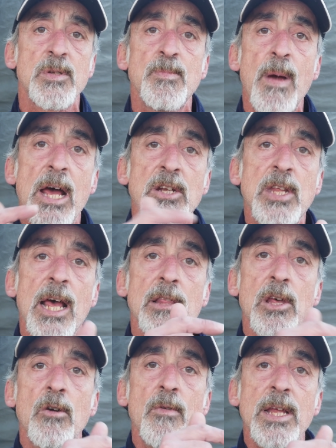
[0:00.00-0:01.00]
Smash
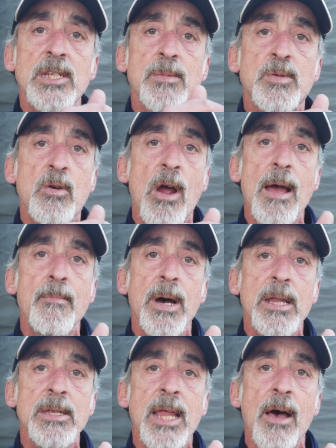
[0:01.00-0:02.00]
that little red subscribe
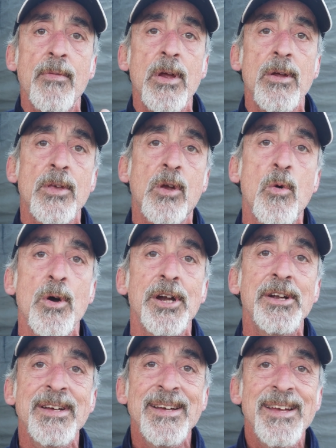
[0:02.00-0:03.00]
button down there in the
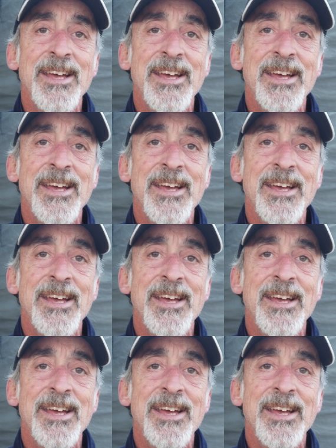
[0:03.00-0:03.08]
corner